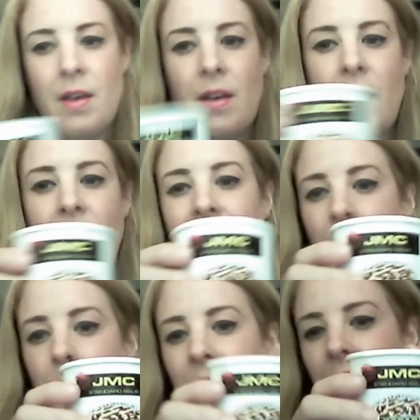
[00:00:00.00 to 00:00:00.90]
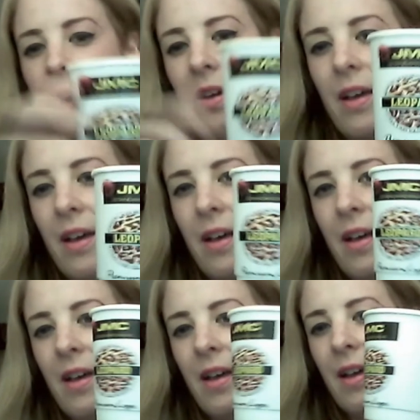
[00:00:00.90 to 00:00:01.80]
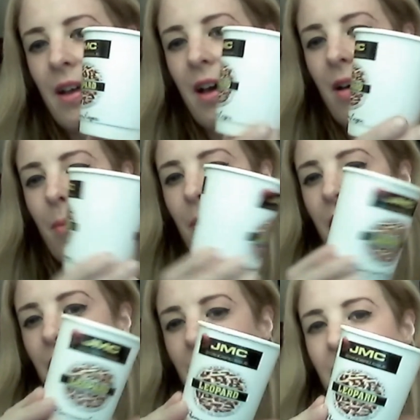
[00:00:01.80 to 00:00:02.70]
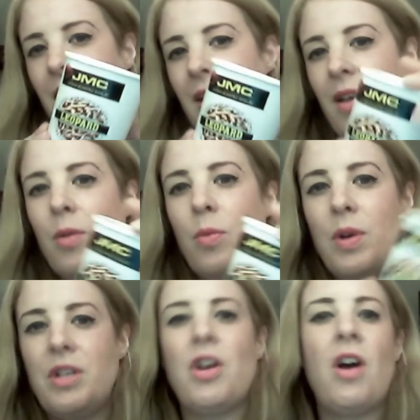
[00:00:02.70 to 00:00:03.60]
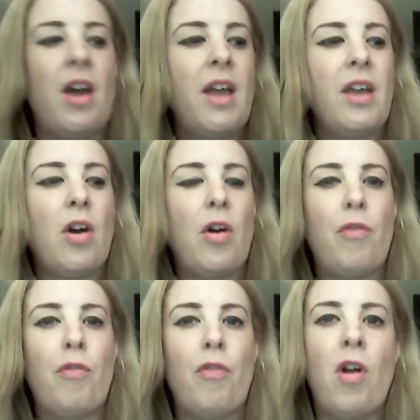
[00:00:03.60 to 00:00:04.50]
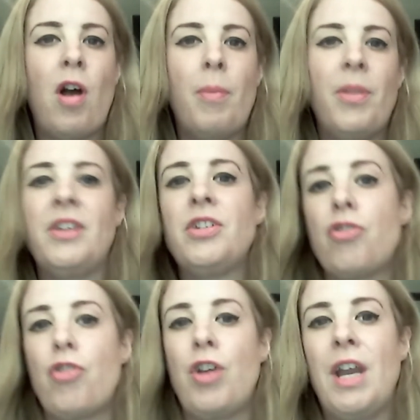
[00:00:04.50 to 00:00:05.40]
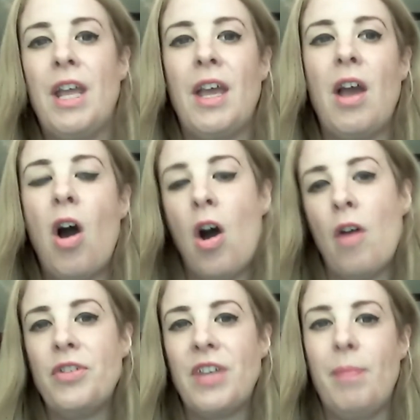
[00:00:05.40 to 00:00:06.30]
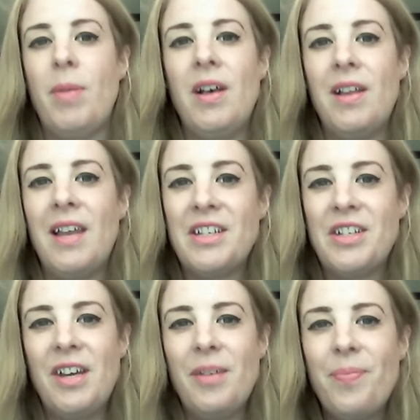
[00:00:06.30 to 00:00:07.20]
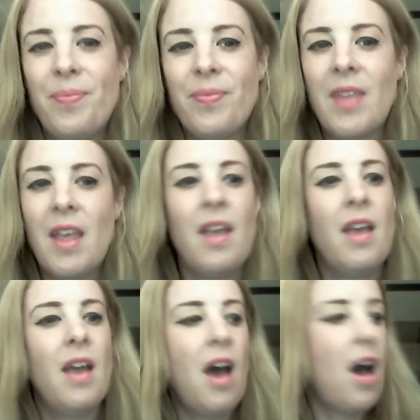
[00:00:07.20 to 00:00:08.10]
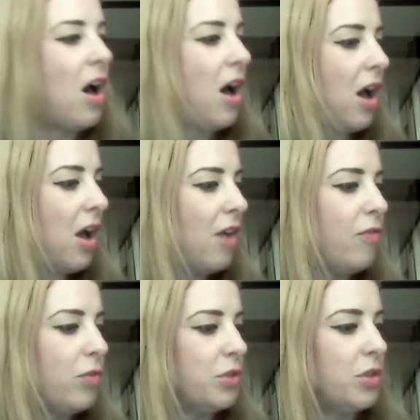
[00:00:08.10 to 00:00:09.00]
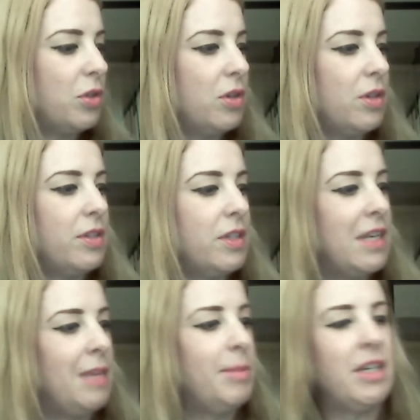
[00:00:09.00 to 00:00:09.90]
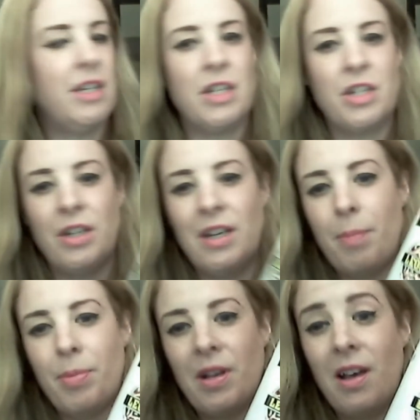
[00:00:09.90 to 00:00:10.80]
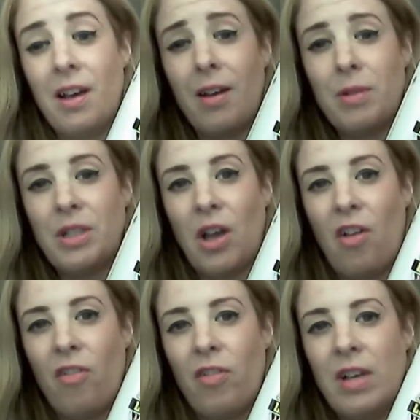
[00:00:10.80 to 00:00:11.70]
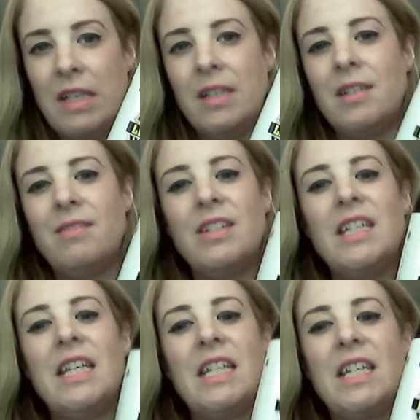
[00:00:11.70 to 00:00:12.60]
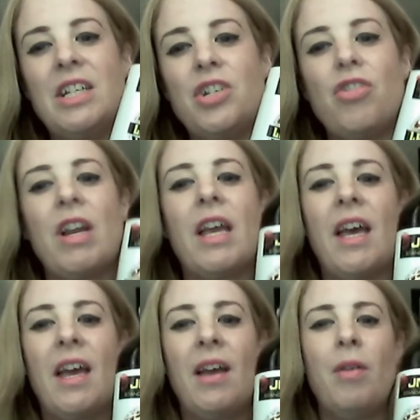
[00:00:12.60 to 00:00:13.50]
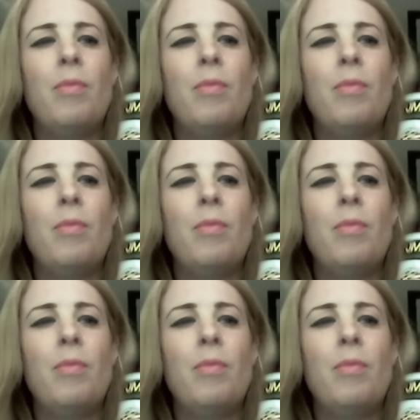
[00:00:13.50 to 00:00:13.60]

and leopard lager cup, which I got from the screening of Skipper last year. I've also got this limited edition leopard lager, which I've resisted drinking,